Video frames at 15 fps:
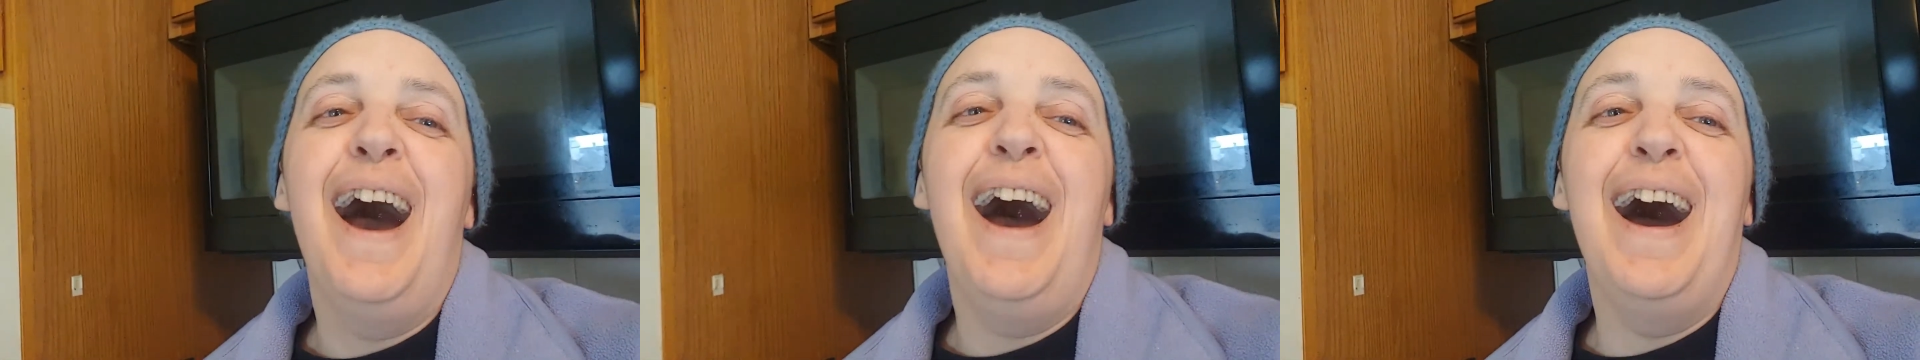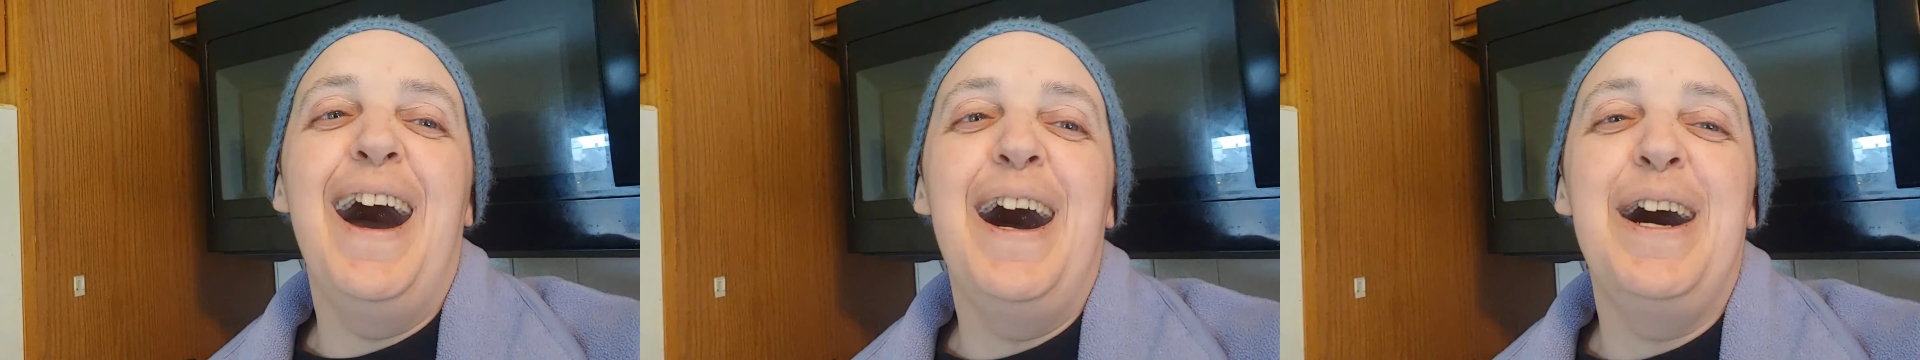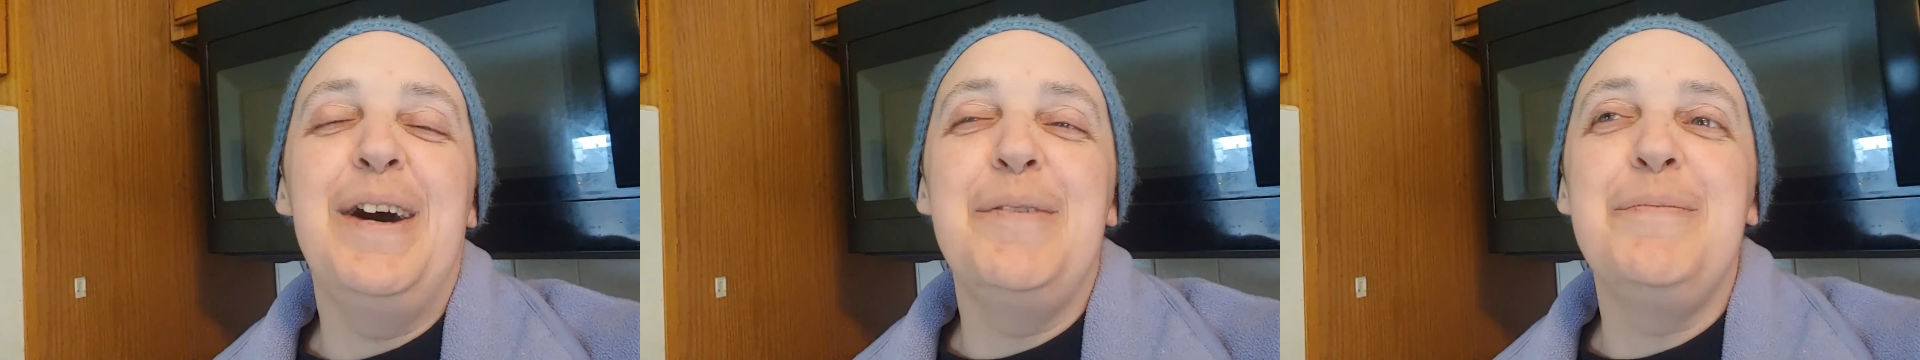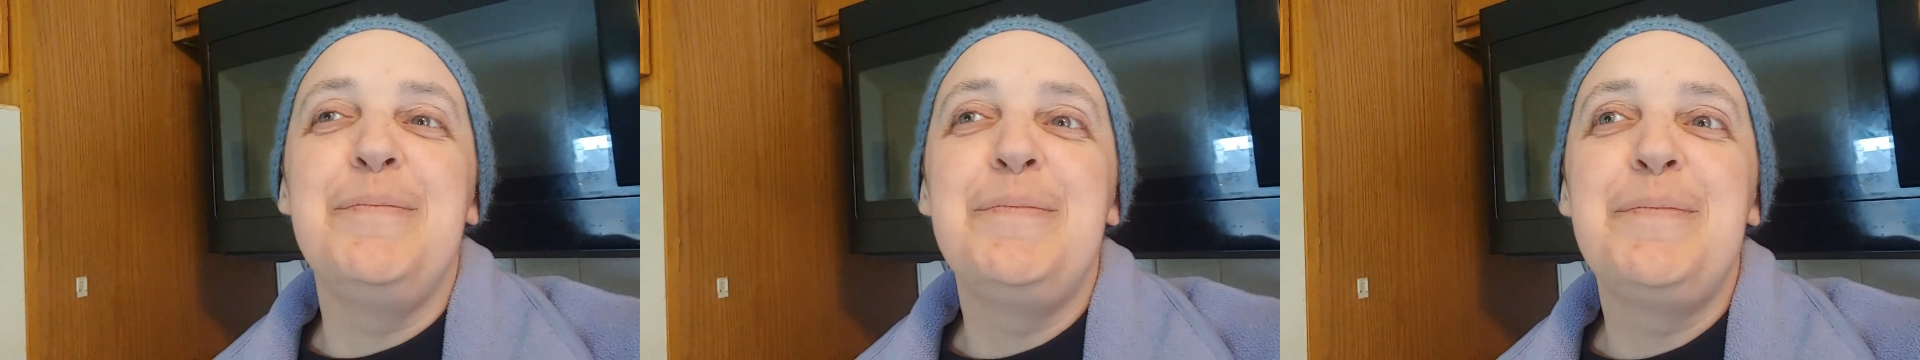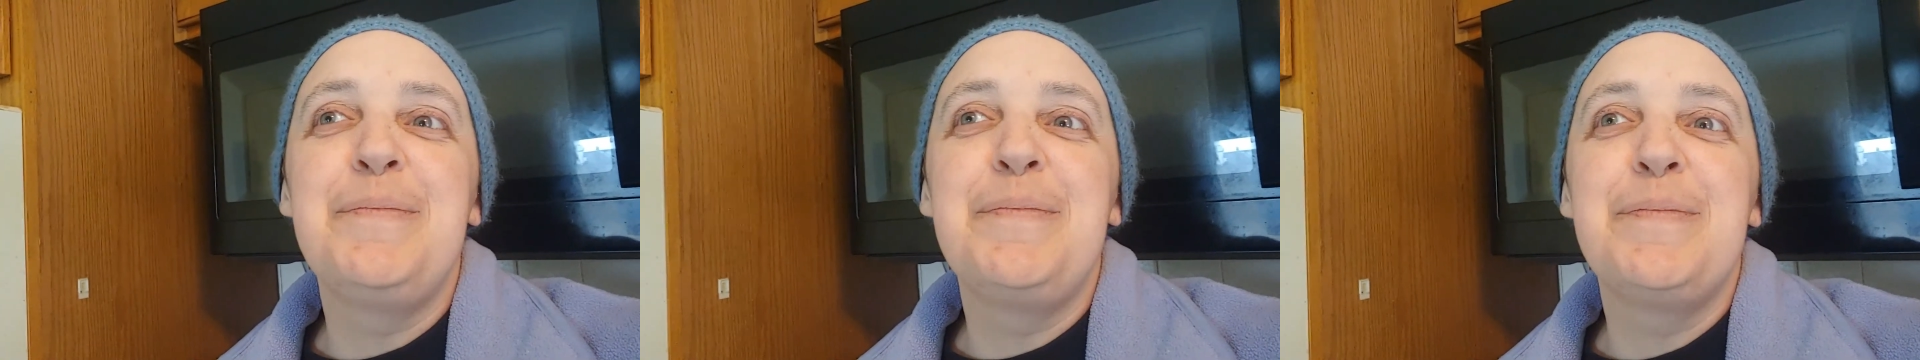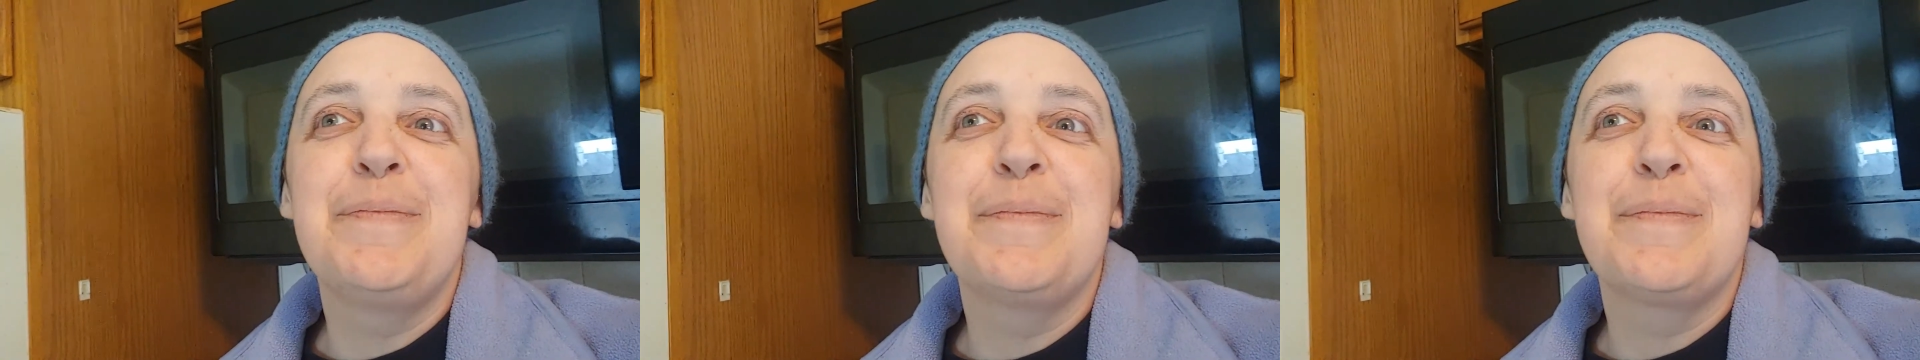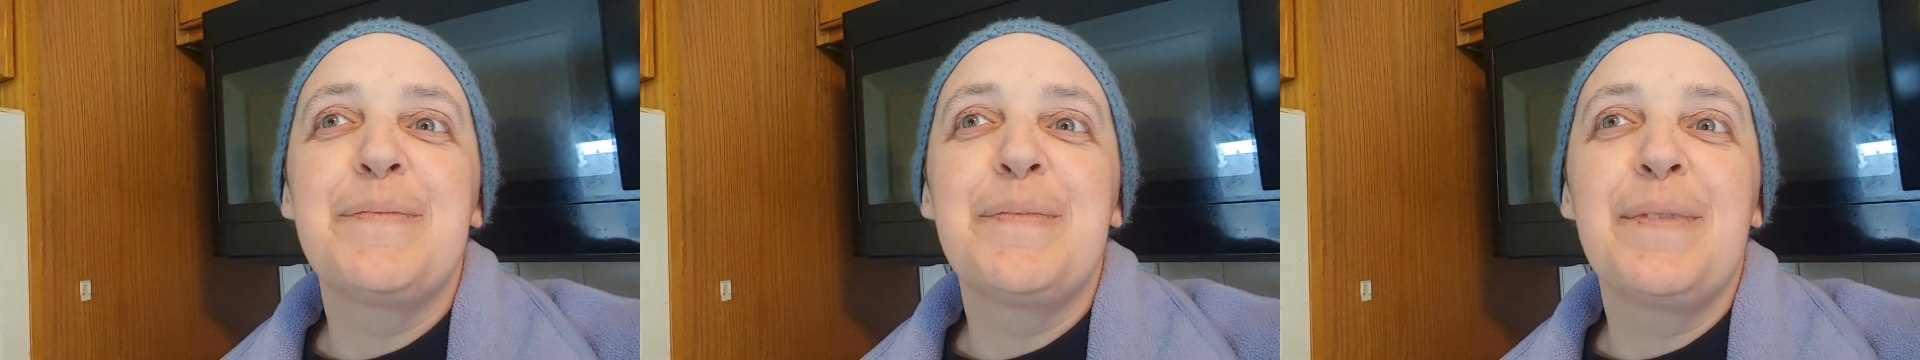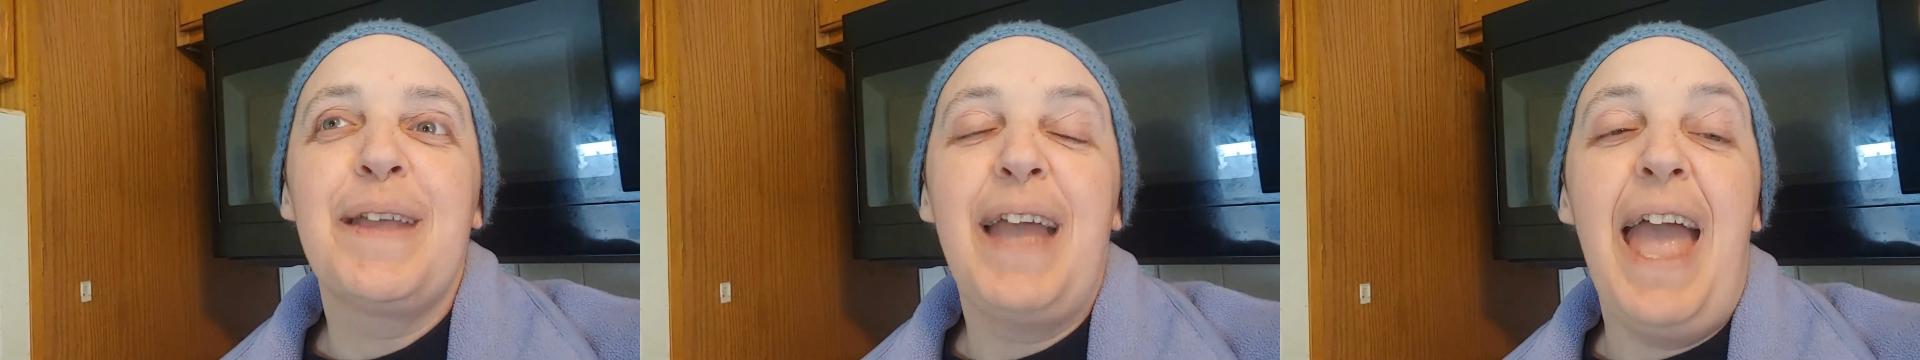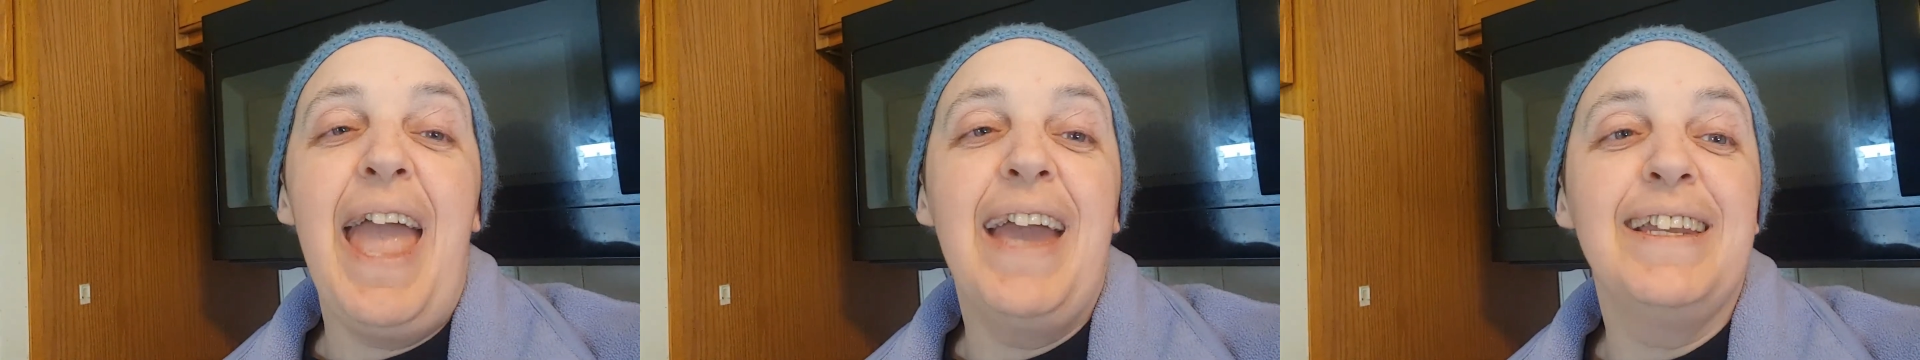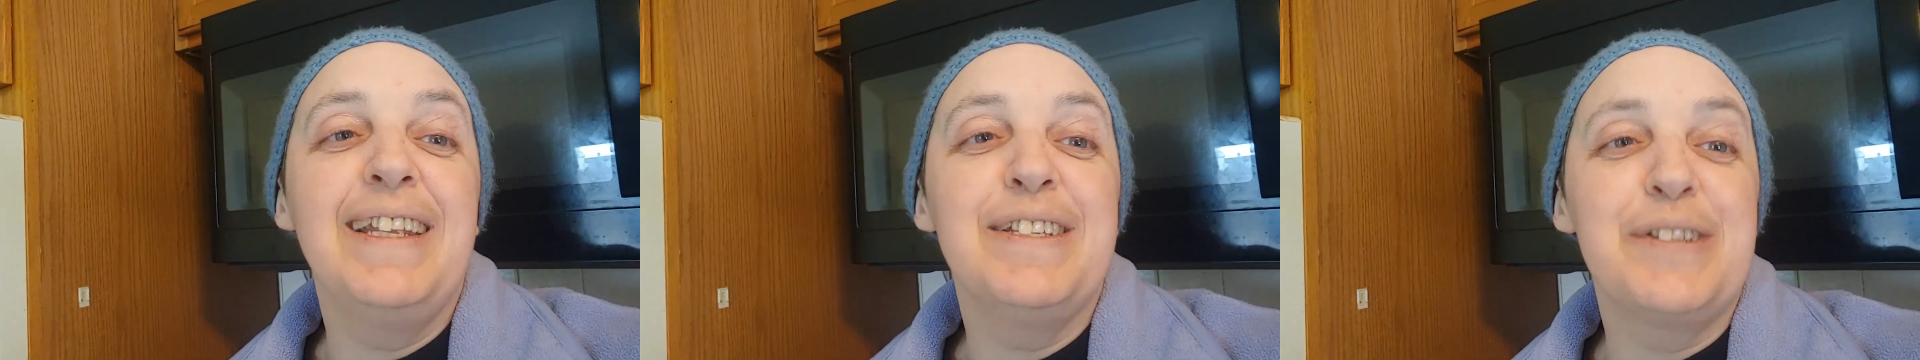Um,
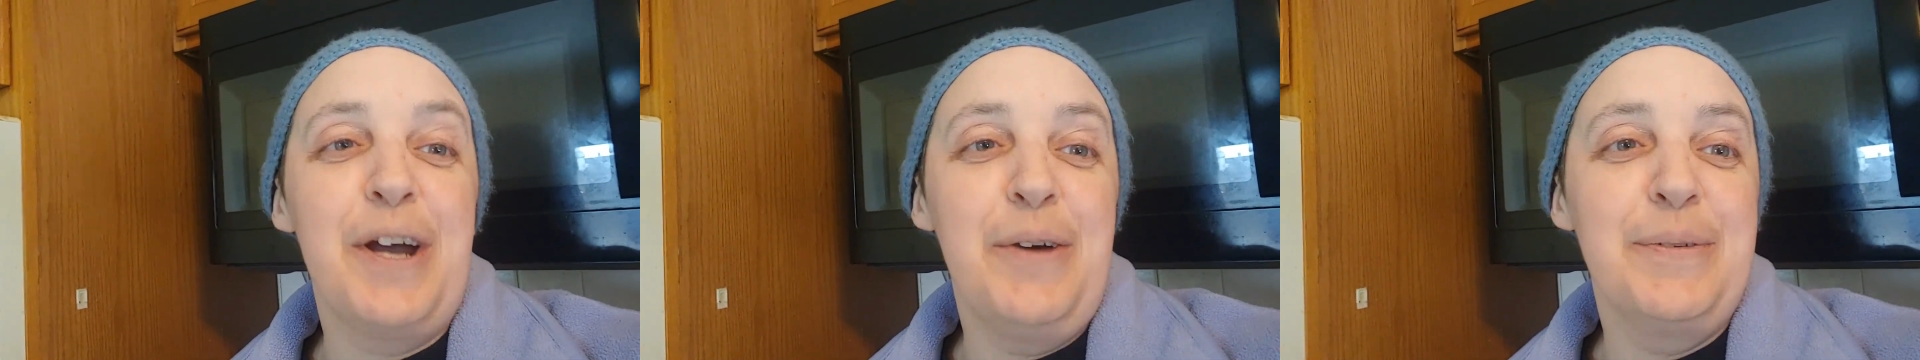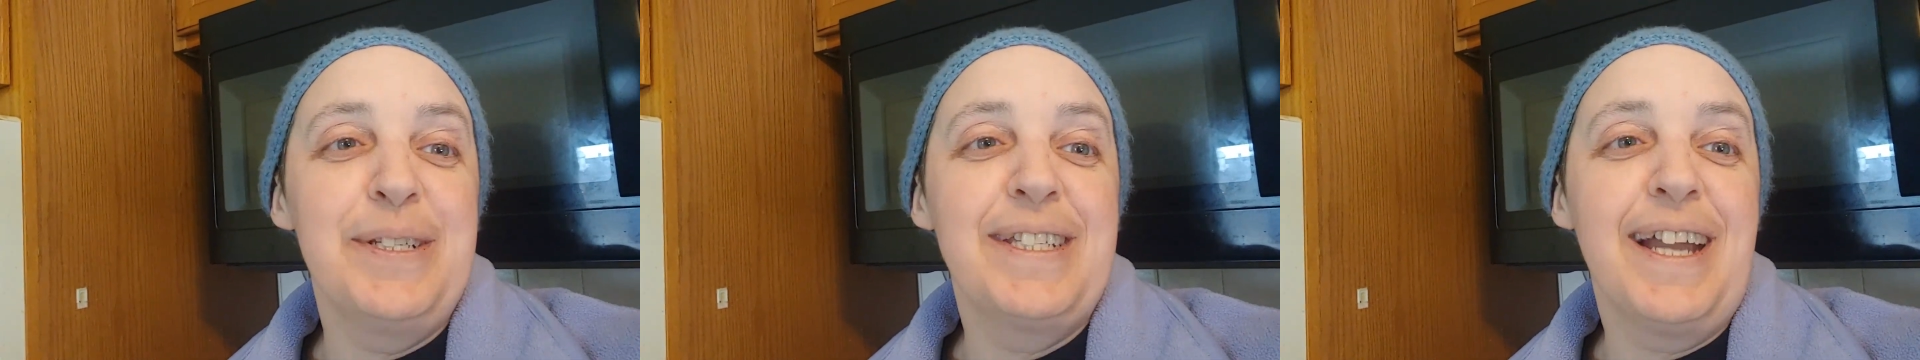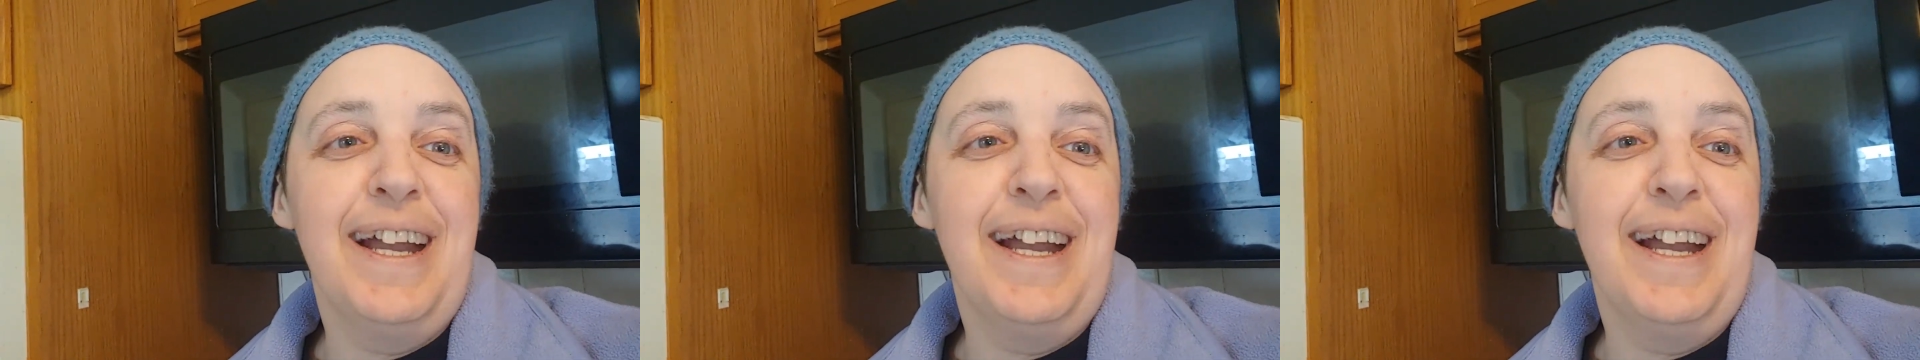and as always,